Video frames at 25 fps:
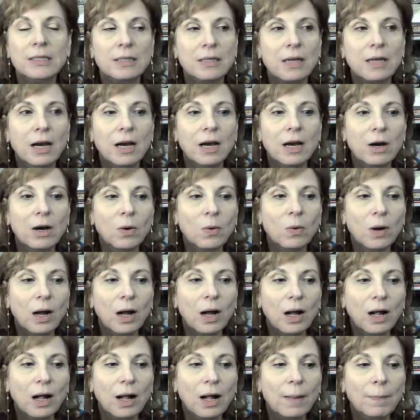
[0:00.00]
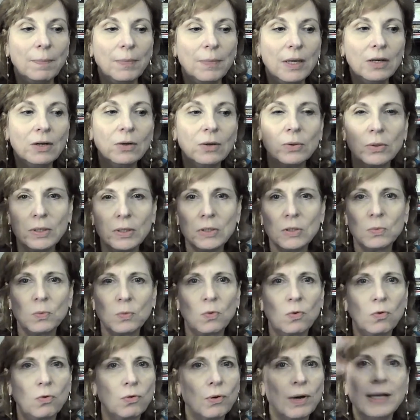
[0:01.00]
So,
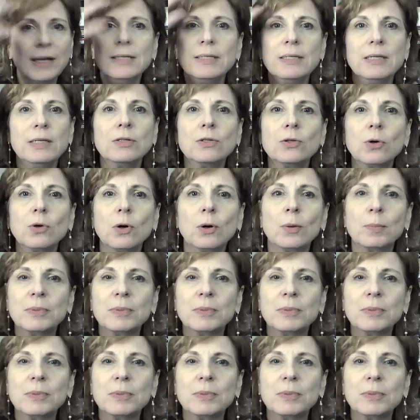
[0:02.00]
these crazy